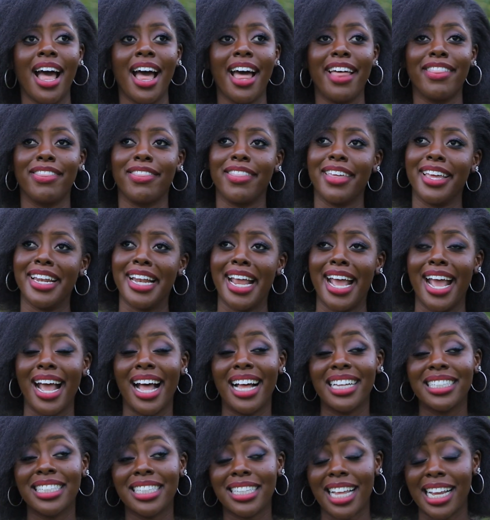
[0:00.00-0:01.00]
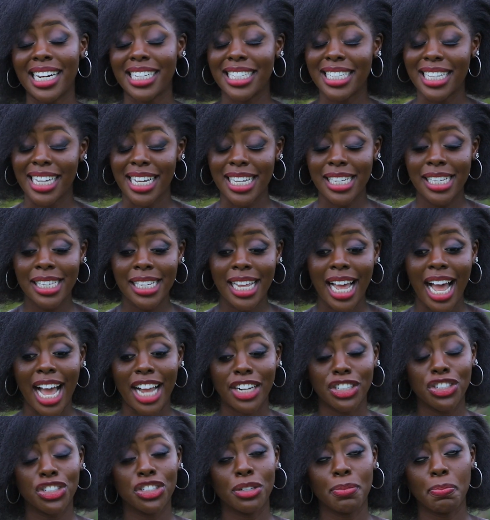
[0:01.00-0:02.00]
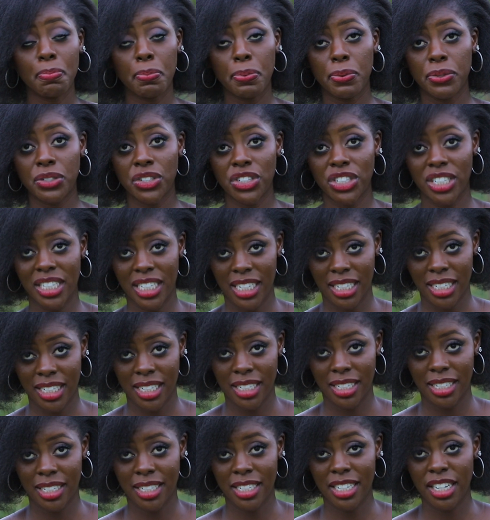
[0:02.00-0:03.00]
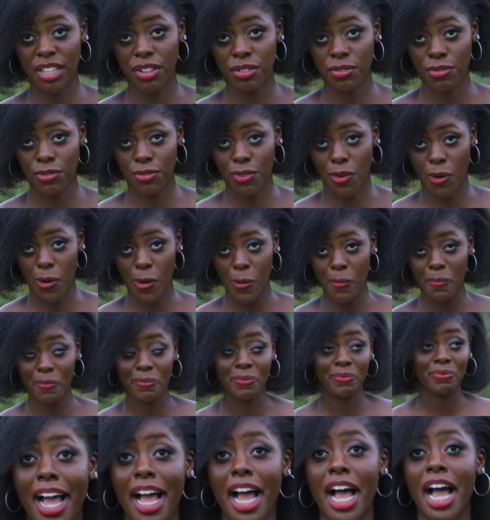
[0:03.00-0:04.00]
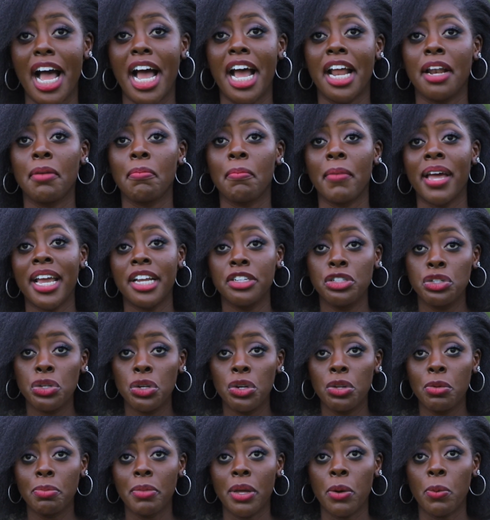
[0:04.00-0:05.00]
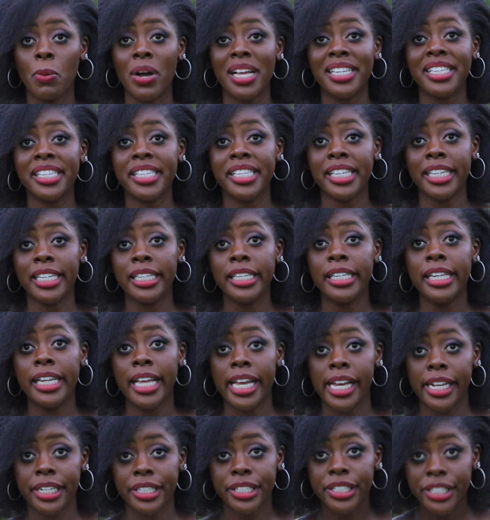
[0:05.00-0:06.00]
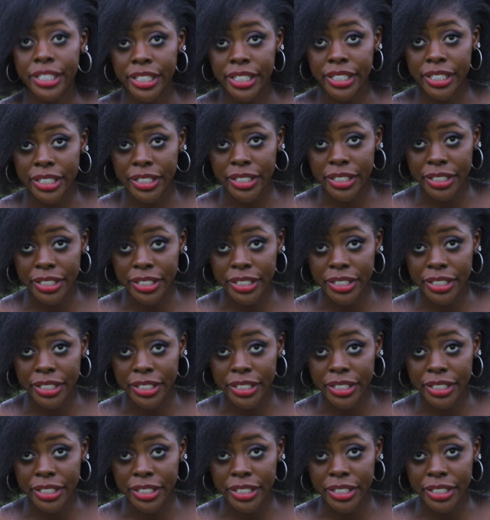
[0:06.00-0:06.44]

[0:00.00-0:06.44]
And then I asked Auntie Esther and she pushed it till 4. And mine Tulume was still late.